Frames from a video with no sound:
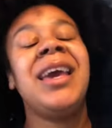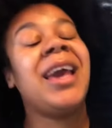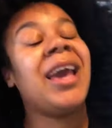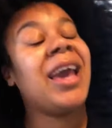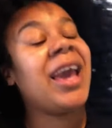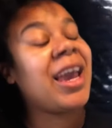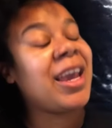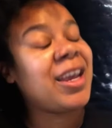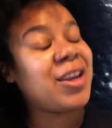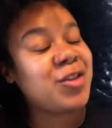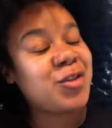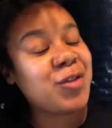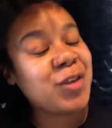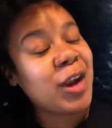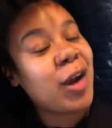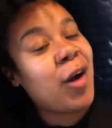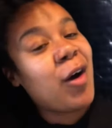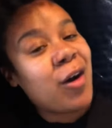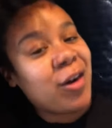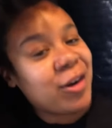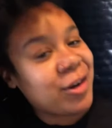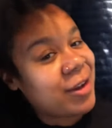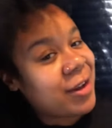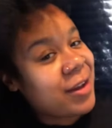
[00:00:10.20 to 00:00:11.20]

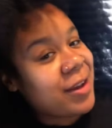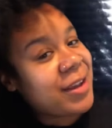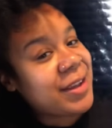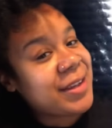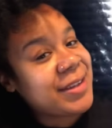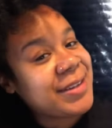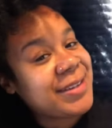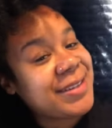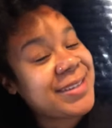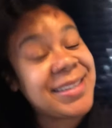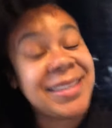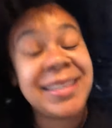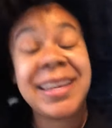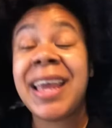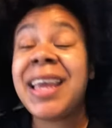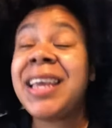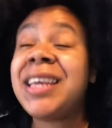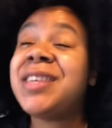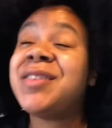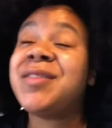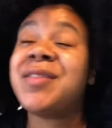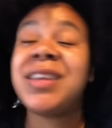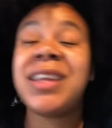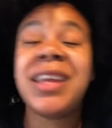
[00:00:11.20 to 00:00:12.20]
Adriana. In
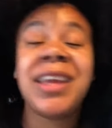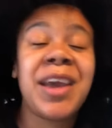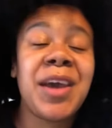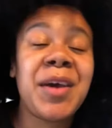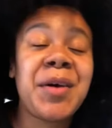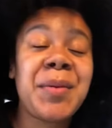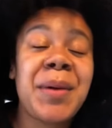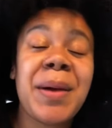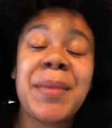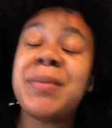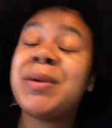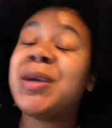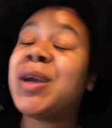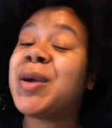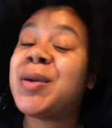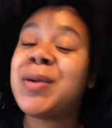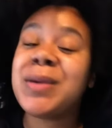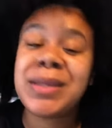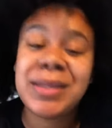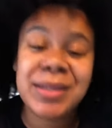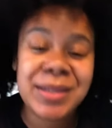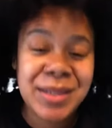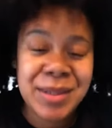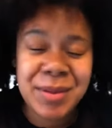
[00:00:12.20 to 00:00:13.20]
today's video I'm
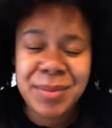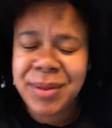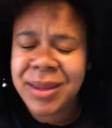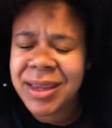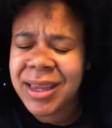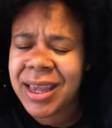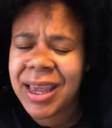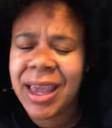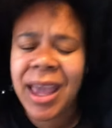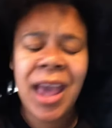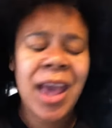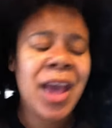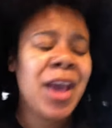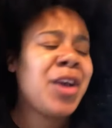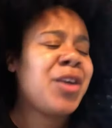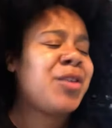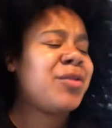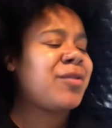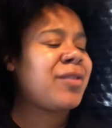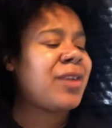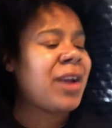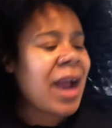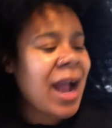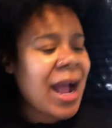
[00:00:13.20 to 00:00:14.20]
going to be
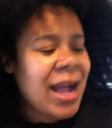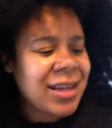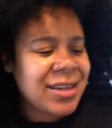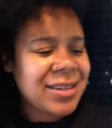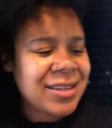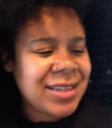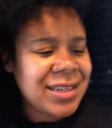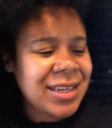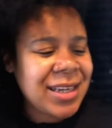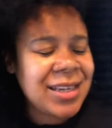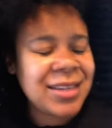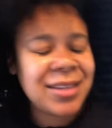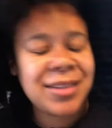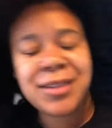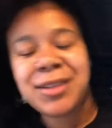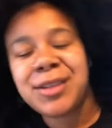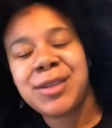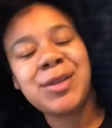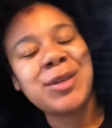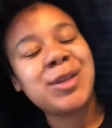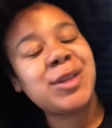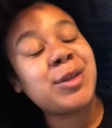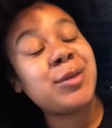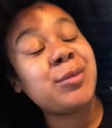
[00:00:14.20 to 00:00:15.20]
reacting
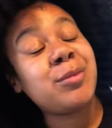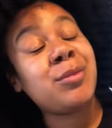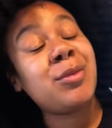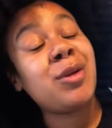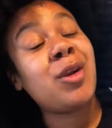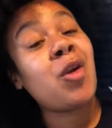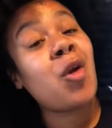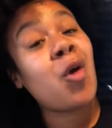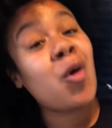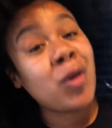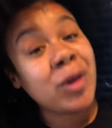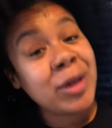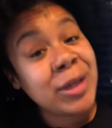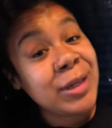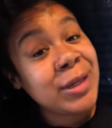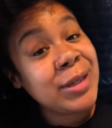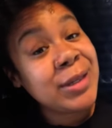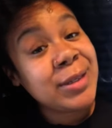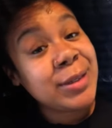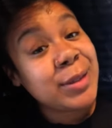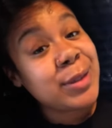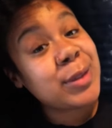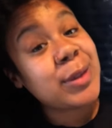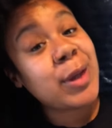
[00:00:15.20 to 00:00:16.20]
to some
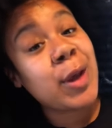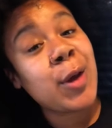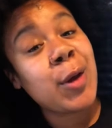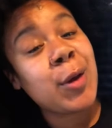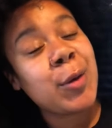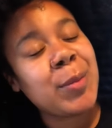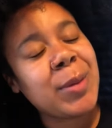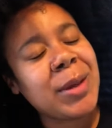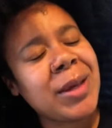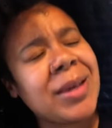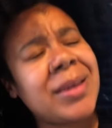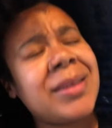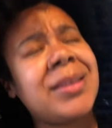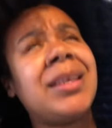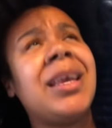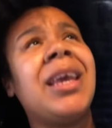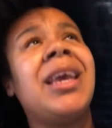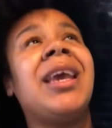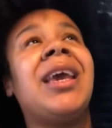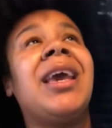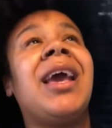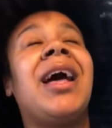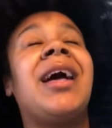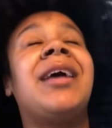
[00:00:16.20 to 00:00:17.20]
Lloyiso because
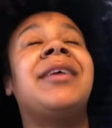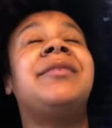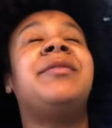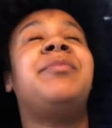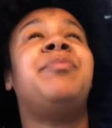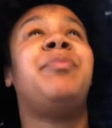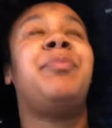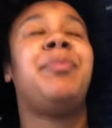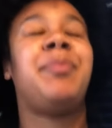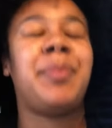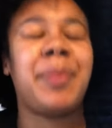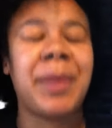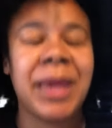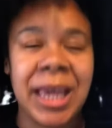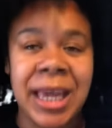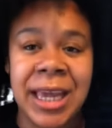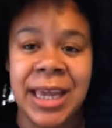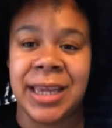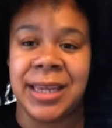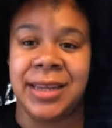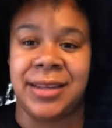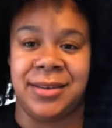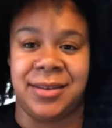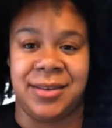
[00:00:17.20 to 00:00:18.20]
it has
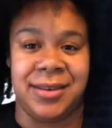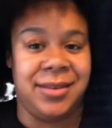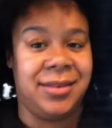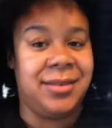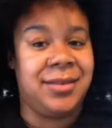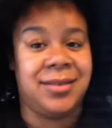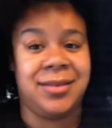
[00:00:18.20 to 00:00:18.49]
been